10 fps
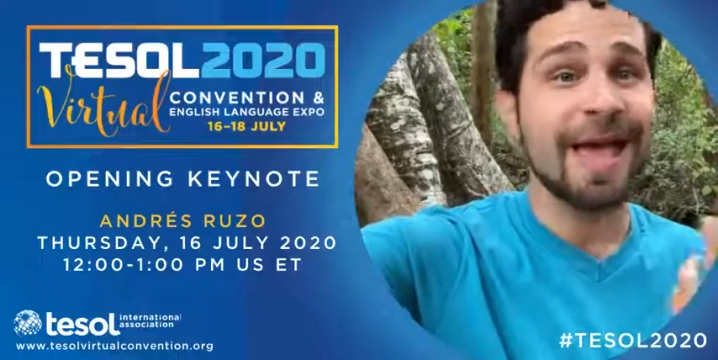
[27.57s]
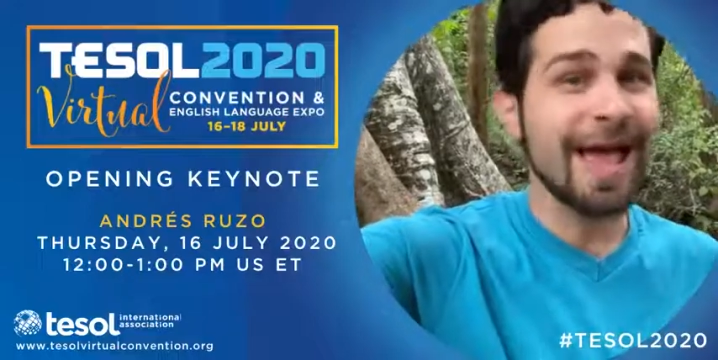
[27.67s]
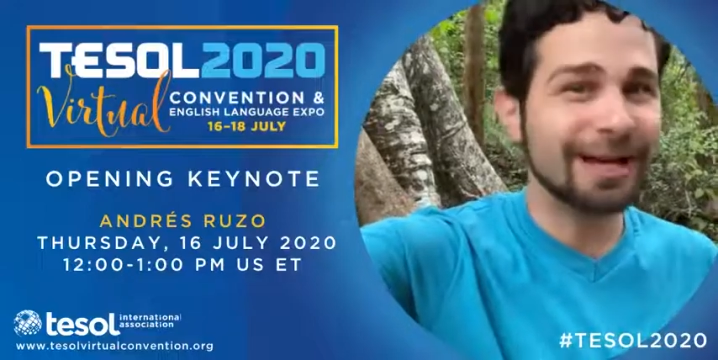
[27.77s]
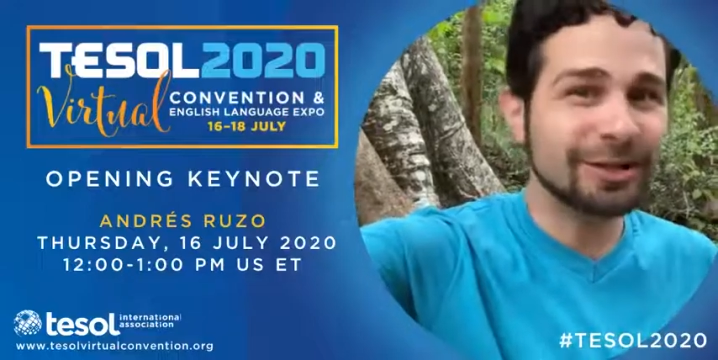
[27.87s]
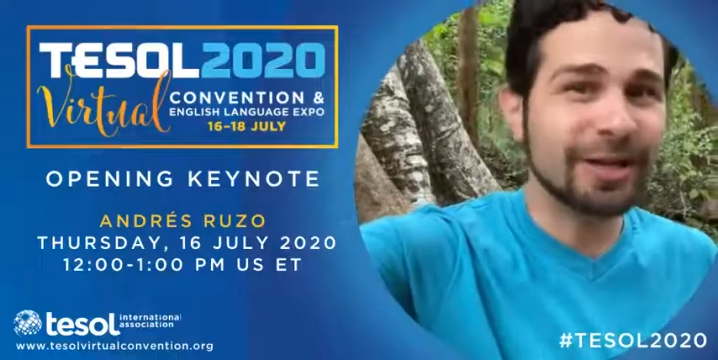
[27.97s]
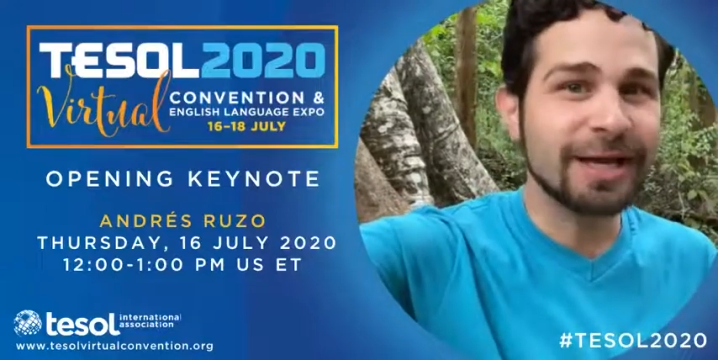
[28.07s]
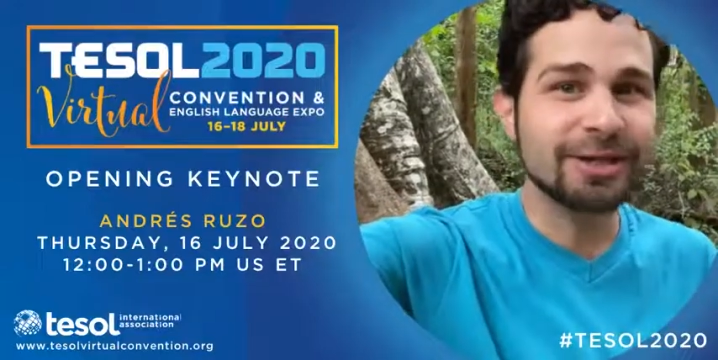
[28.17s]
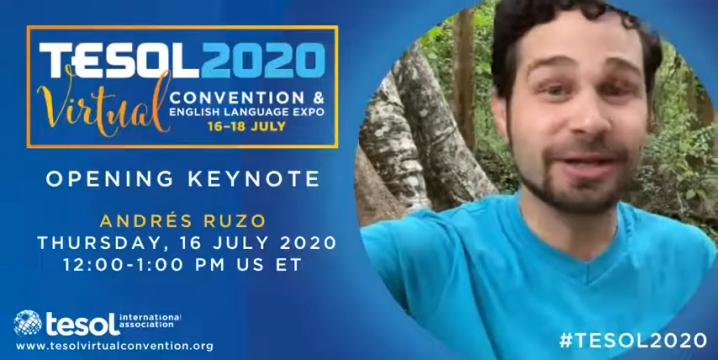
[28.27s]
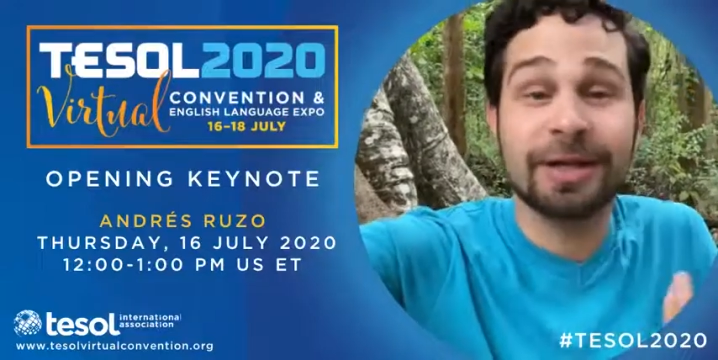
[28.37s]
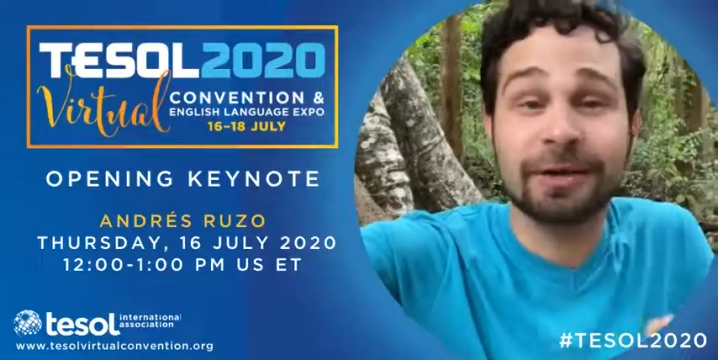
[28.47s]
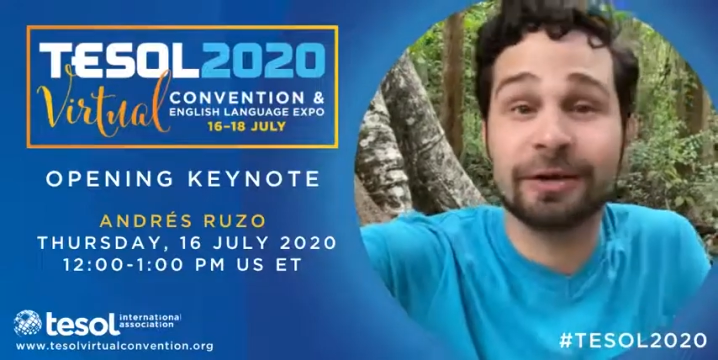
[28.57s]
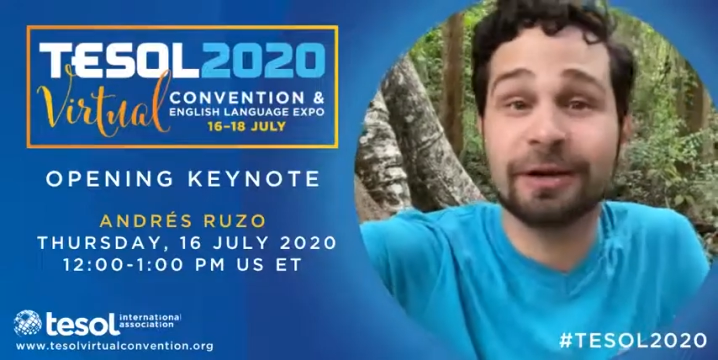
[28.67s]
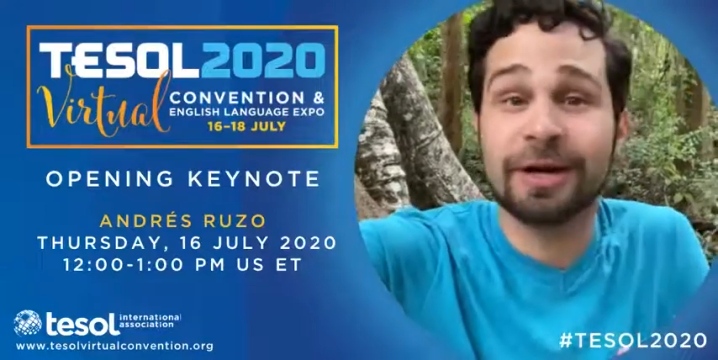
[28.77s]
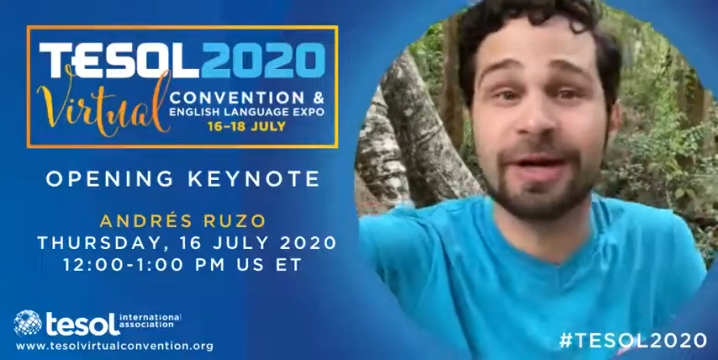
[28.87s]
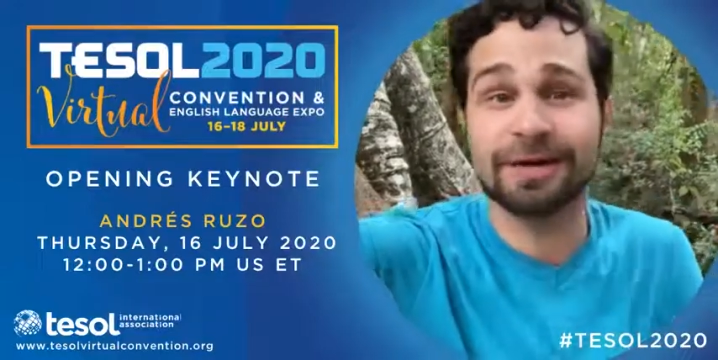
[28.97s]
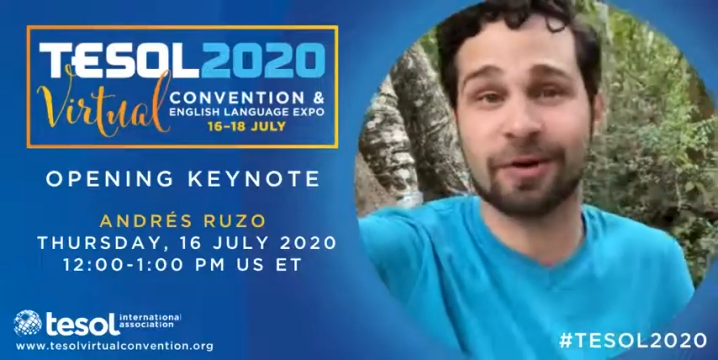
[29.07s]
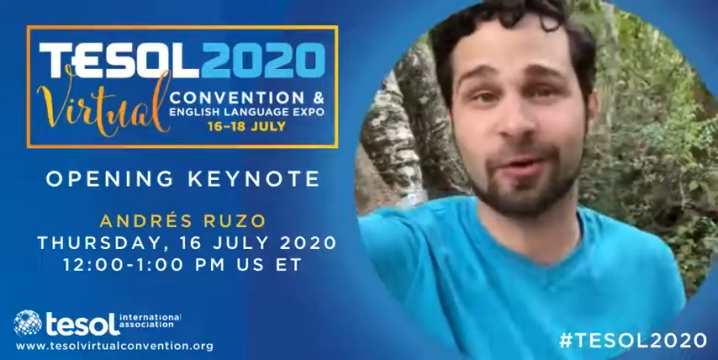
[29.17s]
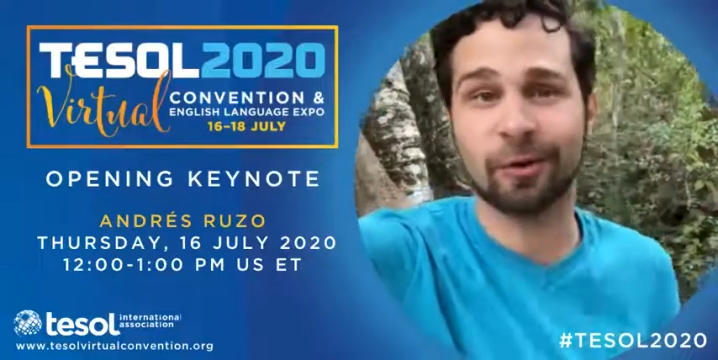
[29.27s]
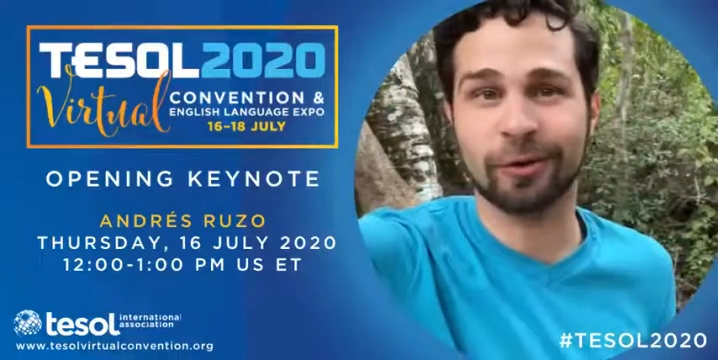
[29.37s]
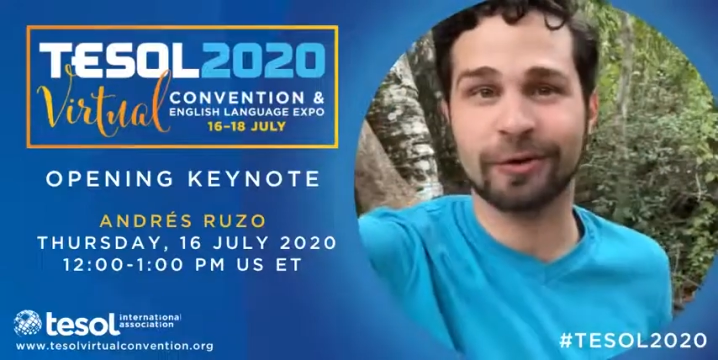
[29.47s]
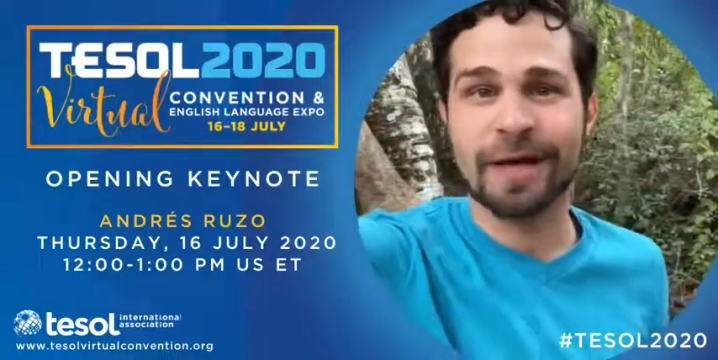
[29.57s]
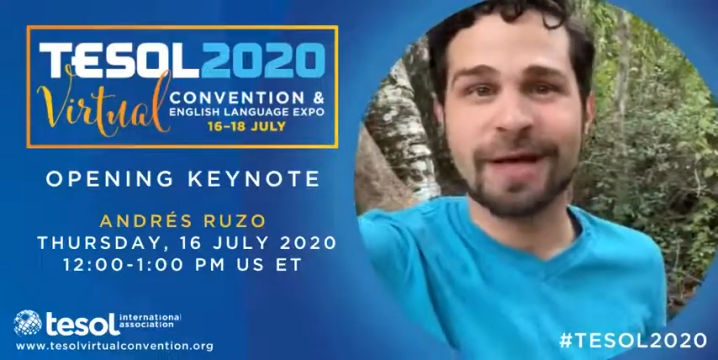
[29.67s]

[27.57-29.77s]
education, in learning as a whole.